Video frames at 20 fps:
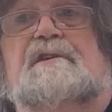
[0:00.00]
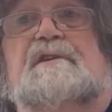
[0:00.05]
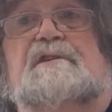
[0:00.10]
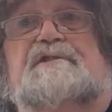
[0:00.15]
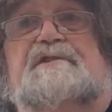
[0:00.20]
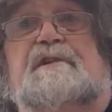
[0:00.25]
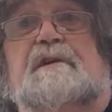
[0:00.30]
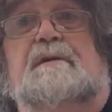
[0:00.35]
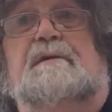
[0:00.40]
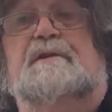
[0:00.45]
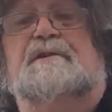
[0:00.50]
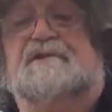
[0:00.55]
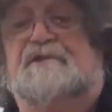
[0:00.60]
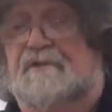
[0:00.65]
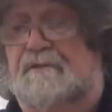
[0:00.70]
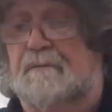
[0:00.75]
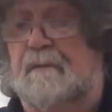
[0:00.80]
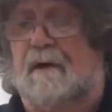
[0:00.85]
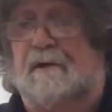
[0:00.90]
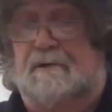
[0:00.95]
series
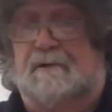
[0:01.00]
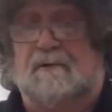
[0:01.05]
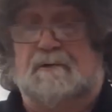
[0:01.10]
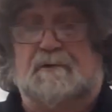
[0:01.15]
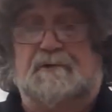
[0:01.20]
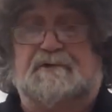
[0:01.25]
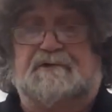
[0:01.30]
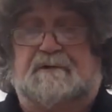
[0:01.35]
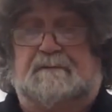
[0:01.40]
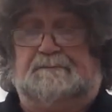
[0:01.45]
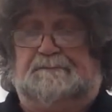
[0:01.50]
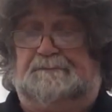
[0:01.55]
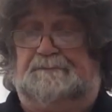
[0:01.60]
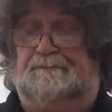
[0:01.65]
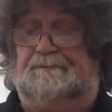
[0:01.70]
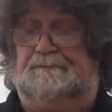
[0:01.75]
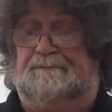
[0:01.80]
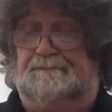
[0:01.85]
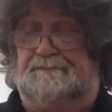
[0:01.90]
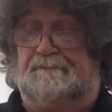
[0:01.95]
of models.
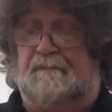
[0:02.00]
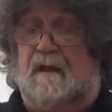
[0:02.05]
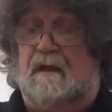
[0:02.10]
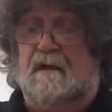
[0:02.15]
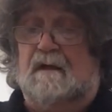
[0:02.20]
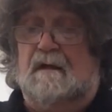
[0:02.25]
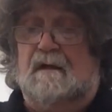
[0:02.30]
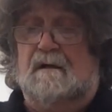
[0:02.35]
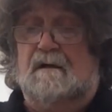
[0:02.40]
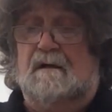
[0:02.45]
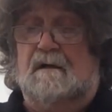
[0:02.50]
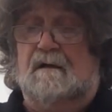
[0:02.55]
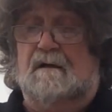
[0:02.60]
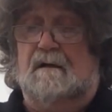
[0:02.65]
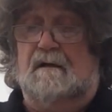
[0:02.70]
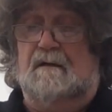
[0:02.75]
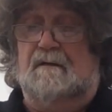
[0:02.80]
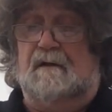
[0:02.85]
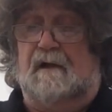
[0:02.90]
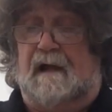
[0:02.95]

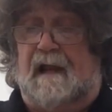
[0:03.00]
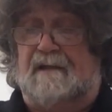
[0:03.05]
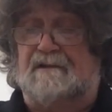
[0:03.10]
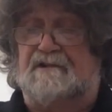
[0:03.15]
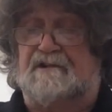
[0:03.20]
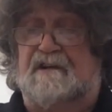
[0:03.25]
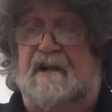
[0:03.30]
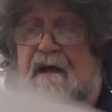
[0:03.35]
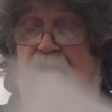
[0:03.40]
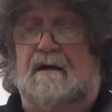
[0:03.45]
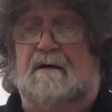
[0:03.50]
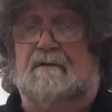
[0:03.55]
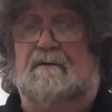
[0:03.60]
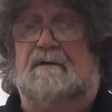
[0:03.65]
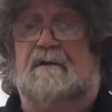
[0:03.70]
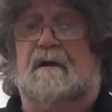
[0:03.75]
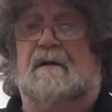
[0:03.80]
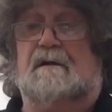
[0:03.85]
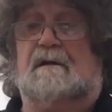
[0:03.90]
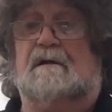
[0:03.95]
The
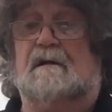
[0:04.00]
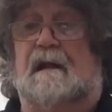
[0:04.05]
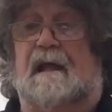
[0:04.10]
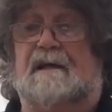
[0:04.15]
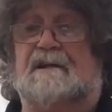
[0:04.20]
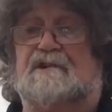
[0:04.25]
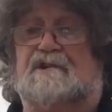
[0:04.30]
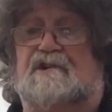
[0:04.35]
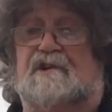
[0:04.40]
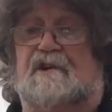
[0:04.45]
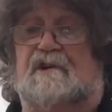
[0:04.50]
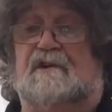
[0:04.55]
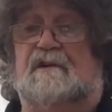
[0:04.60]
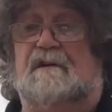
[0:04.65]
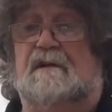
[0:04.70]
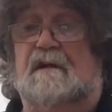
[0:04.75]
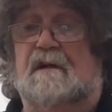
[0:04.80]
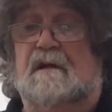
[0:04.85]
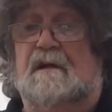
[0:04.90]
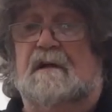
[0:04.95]
Lansdowne
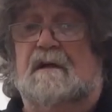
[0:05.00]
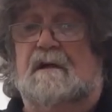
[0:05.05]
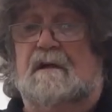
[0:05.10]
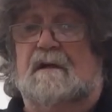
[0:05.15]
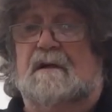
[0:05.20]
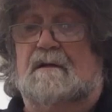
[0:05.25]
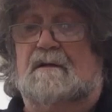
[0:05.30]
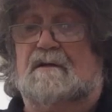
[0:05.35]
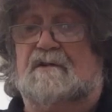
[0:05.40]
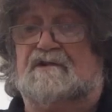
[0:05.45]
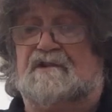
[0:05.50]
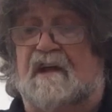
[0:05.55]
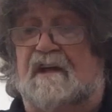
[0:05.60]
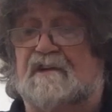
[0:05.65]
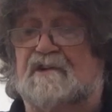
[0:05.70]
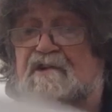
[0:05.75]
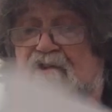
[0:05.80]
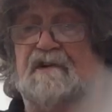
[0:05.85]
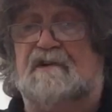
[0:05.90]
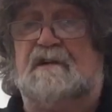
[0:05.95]
collection
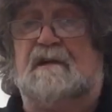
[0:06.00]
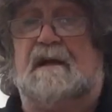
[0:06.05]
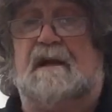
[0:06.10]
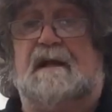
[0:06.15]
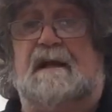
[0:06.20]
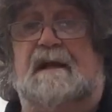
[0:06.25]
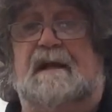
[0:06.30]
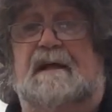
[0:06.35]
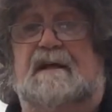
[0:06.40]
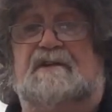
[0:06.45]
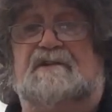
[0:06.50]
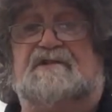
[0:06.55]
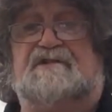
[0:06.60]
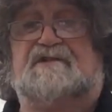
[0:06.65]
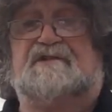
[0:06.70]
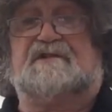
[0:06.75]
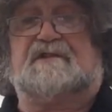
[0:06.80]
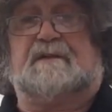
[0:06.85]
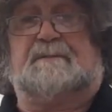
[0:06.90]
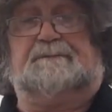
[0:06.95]
section
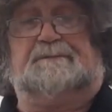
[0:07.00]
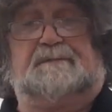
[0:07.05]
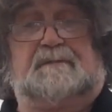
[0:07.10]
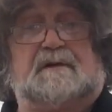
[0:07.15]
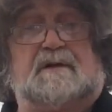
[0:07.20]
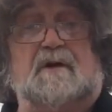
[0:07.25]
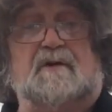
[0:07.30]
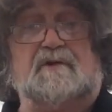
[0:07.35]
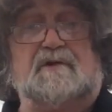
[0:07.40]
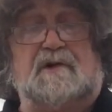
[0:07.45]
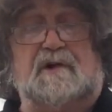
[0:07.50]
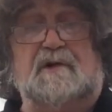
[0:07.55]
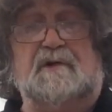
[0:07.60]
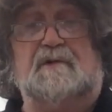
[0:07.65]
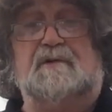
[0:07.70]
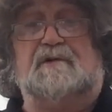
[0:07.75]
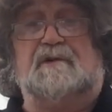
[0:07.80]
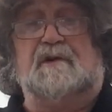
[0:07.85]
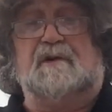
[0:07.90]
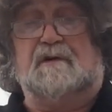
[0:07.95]
is
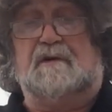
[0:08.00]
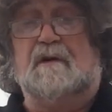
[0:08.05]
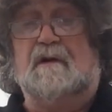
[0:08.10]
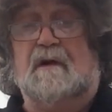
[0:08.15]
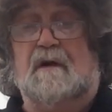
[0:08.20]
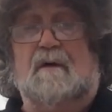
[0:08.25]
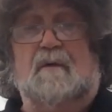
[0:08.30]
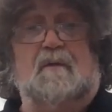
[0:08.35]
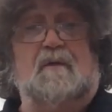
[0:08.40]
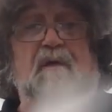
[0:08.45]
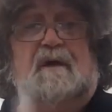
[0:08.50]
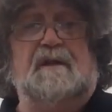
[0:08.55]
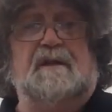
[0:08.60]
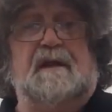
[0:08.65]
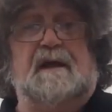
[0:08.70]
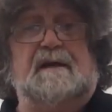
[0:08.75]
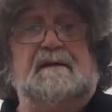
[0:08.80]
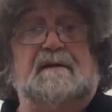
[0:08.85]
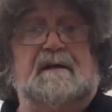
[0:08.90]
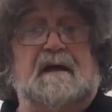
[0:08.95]
concluded with
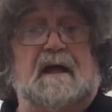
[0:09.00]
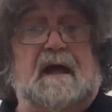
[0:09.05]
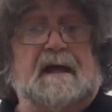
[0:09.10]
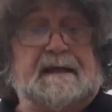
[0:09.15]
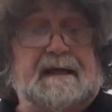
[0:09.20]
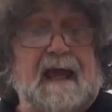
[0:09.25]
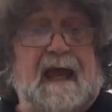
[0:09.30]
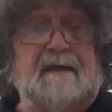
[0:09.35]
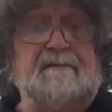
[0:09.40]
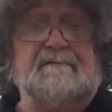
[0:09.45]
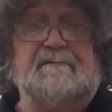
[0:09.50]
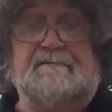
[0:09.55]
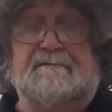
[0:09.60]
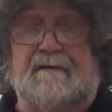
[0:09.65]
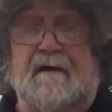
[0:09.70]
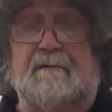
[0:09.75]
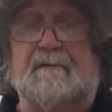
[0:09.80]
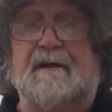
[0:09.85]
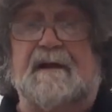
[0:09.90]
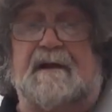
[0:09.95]
a, again,
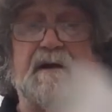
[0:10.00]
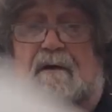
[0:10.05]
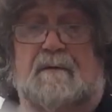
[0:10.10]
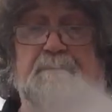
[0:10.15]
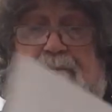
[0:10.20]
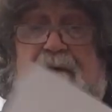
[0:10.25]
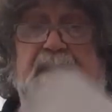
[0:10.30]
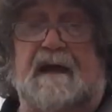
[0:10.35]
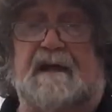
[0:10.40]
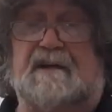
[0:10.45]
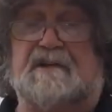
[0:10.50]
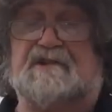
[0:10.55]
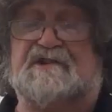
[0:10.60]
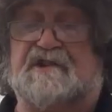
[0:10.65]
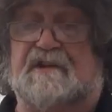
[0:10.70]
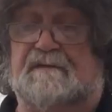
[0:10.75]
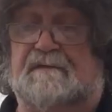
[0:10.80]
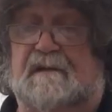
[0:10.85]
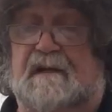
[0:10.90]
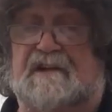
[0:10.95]
very
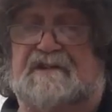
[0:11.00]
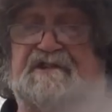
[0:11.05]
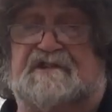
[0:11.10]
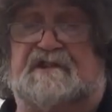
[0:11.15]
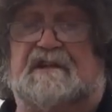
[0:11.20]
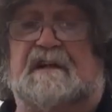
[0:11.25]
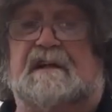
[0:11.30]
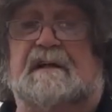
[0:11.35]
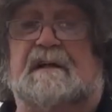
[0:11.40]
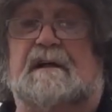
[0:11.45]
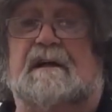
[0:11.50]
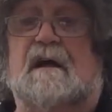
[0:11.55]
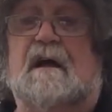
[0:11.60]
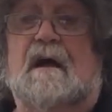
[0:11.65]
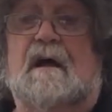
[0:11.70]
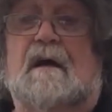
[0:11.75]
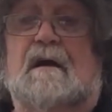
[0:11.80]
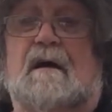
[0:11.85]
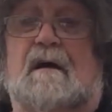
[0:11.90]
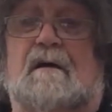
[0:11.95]
comprehensive listing
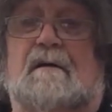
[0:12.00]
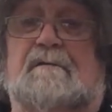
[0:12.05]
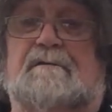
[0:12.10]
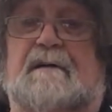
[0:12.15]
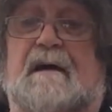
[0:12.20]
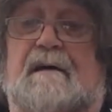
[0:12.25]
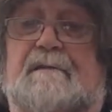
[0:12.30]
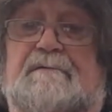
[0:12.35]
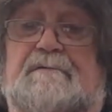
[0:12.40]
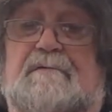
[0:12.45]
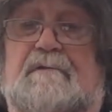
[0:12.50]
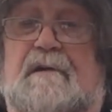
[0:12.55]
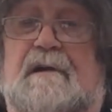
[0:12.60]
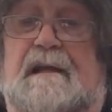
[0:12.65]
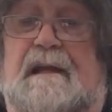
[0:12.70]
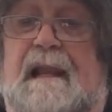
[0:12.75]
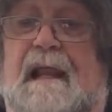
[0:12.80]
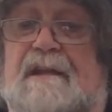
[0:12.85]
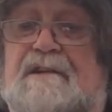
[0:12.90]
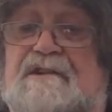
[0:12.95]
of every
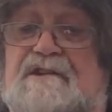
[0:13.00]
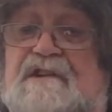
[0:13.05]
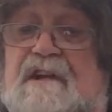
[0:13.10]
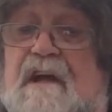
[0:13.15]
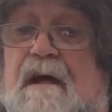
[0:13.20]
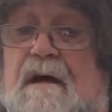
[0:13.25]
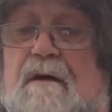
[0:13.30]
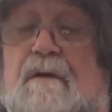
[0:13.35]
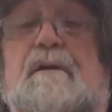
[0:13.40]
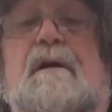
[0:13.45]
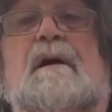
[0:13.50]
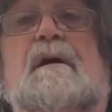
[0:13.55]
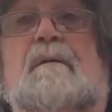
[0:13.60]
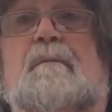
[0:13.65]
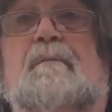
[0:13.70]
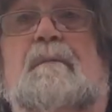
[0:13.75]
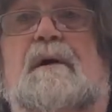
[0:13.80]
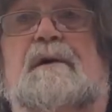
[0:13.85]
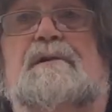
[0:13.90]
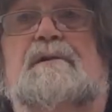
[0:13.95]
Lansdowne
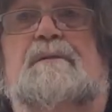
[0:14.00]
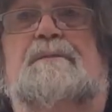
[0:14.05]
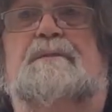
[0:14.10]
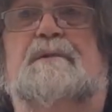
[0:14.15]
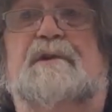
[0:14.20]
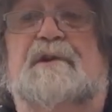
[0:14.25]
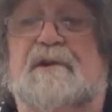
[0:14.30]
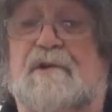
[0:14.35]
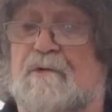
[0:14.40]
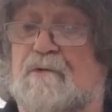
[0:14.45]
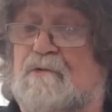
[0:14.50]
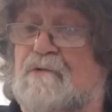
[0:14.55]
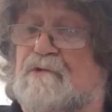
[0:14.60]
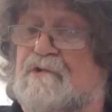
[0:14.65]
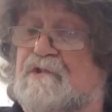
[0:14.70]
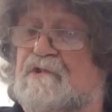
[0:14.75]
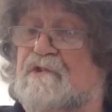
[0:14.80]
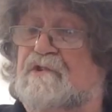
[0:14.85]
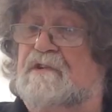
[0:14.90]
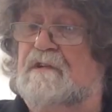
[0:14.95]
model
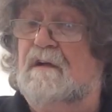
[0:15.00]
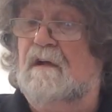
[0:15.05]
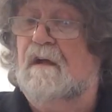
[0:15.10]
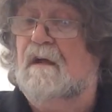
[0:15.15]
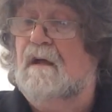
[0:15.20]
produced,